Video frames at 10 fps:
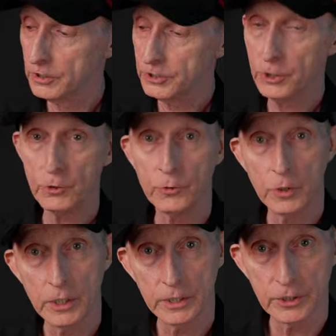
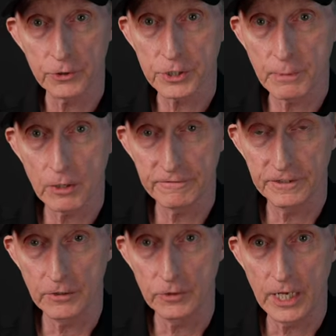to your
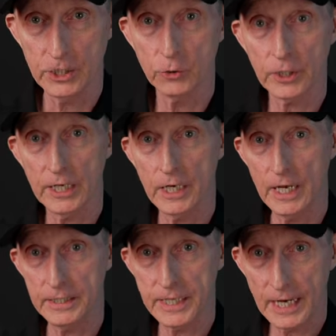smartphone, and you'll get
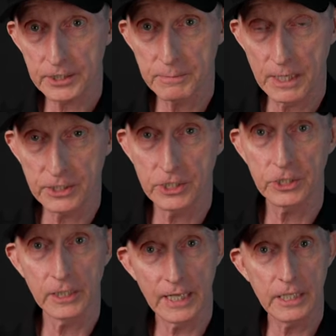a text message
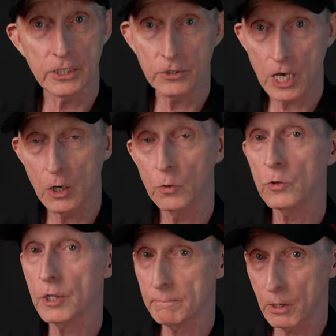letting you know
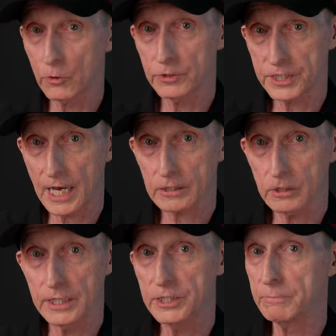the
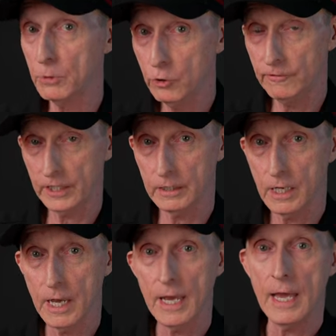motorcycle is moving,
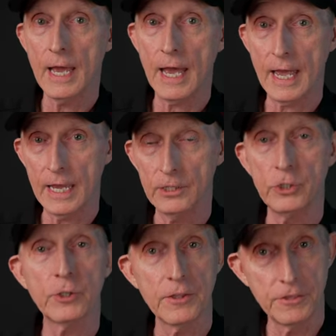and
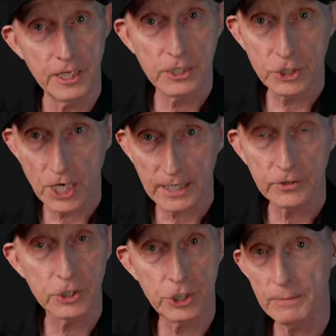you can then check
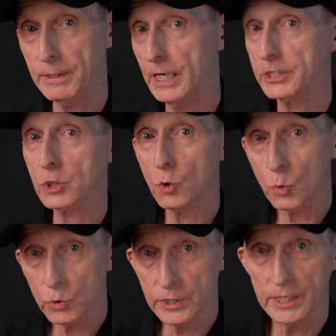the GPS
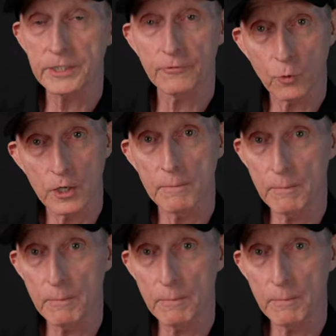coordinates of where the